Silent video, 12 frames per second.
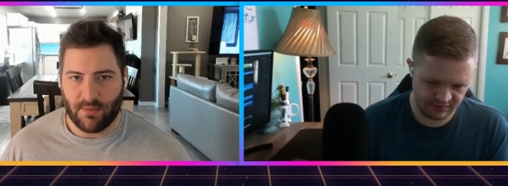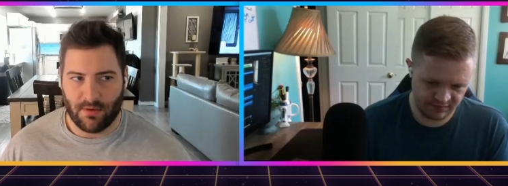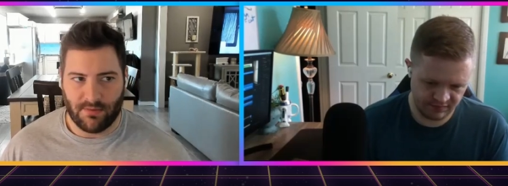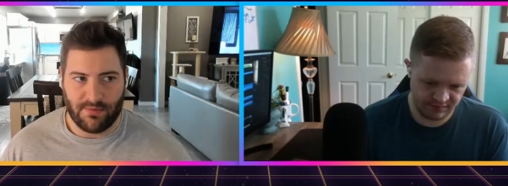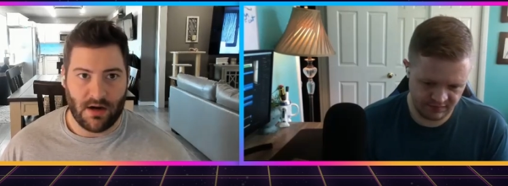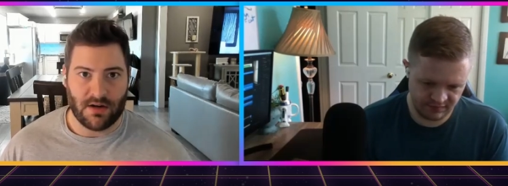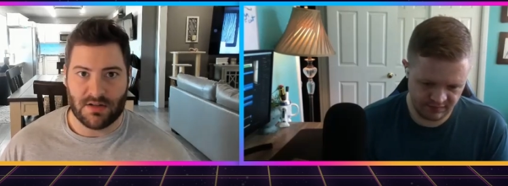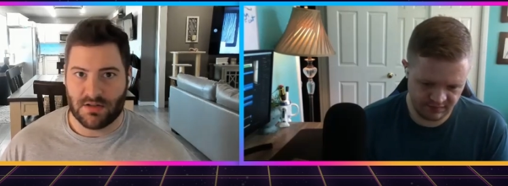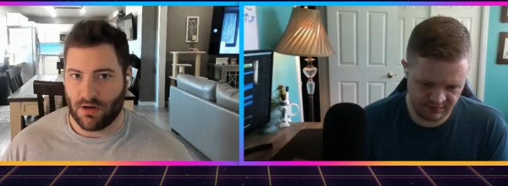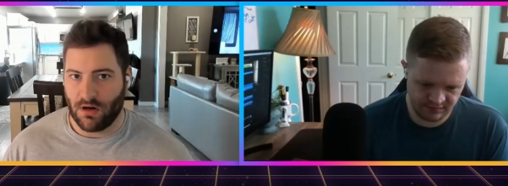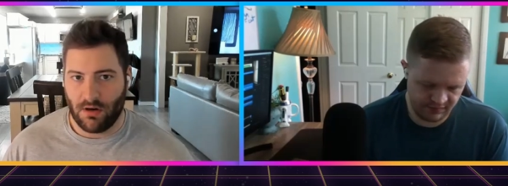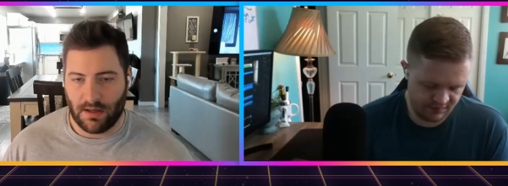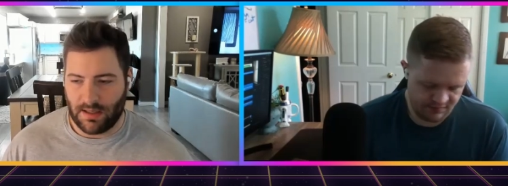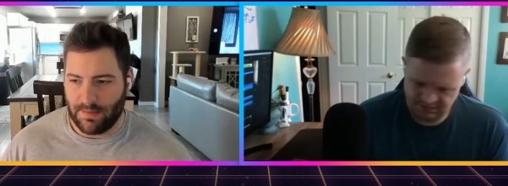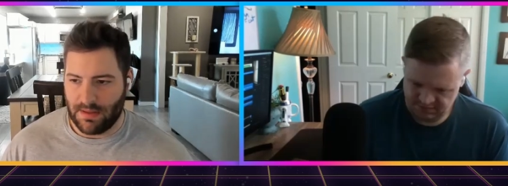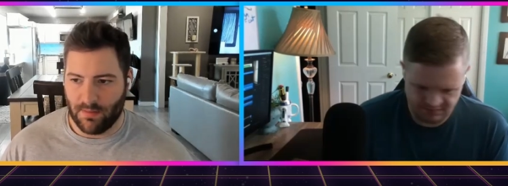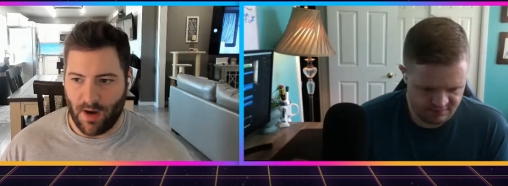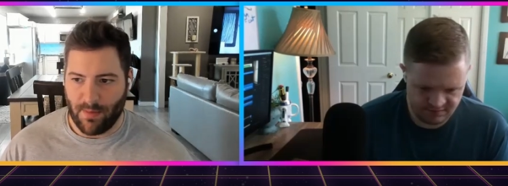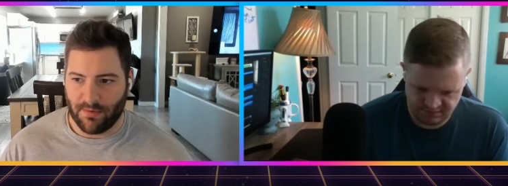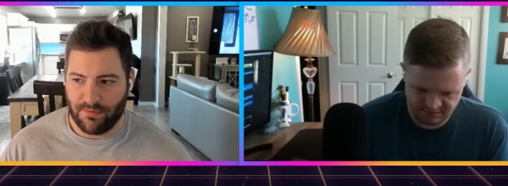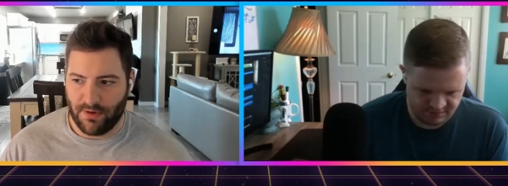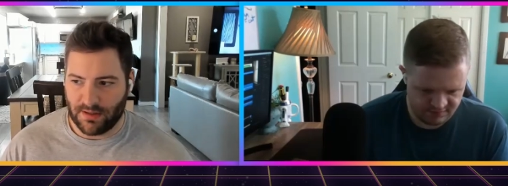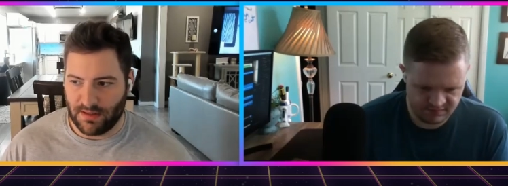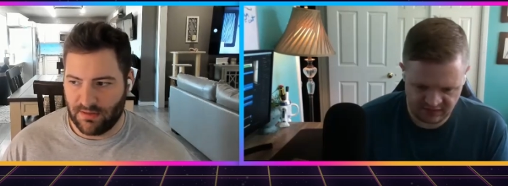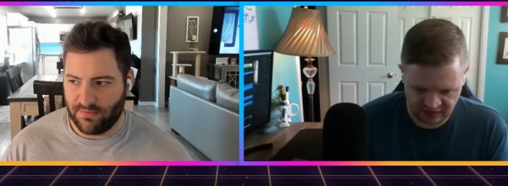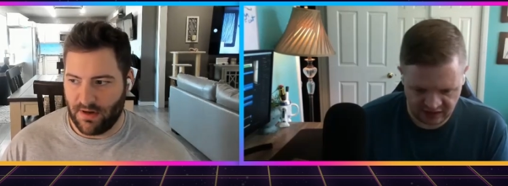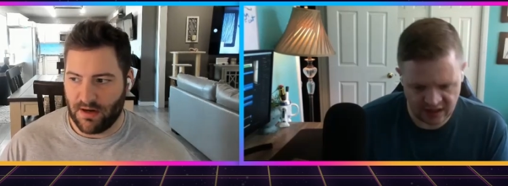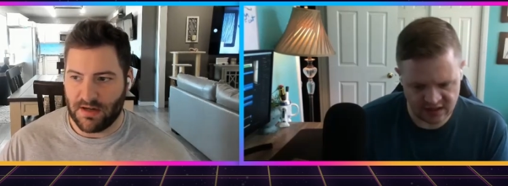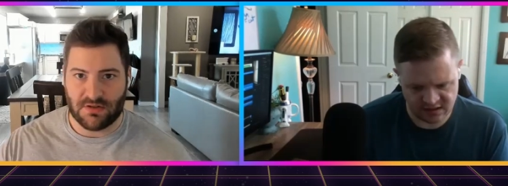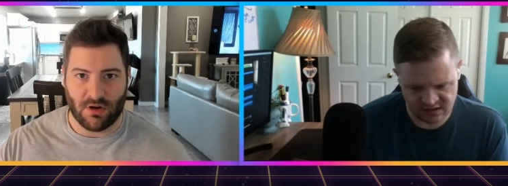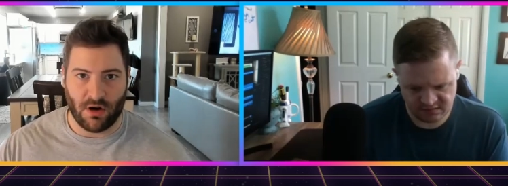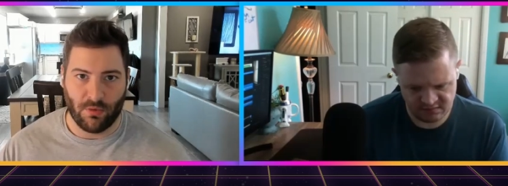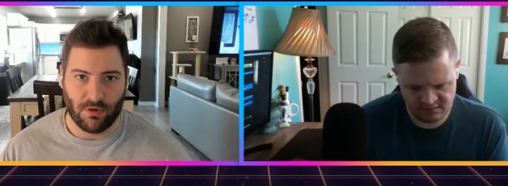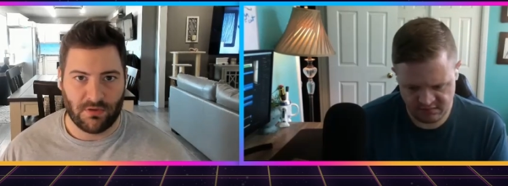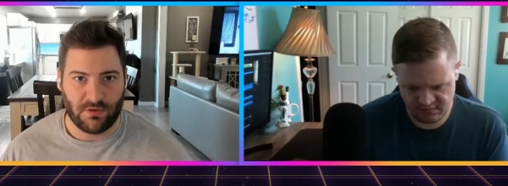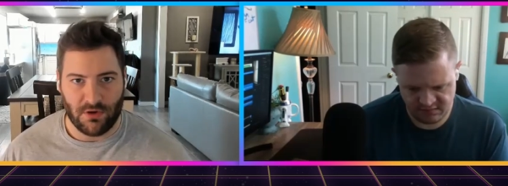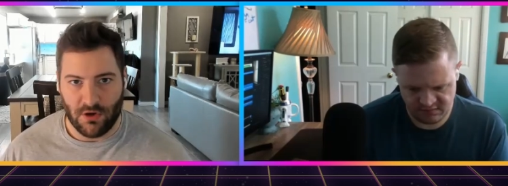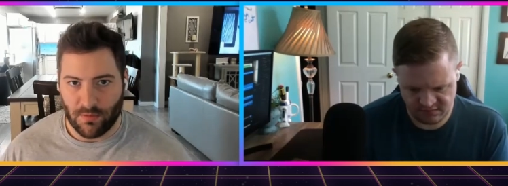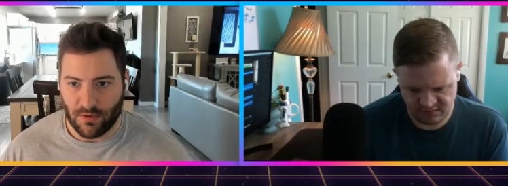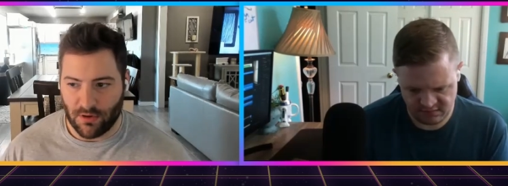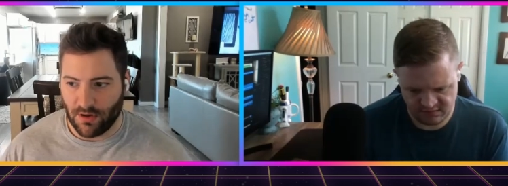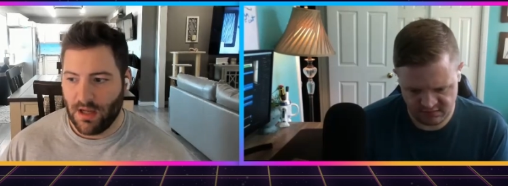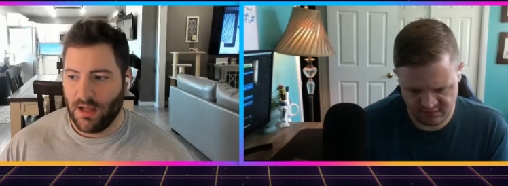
Speaker 1: were very Star. Like, I mean, the Boba Frick is very yes. Star Wars humor.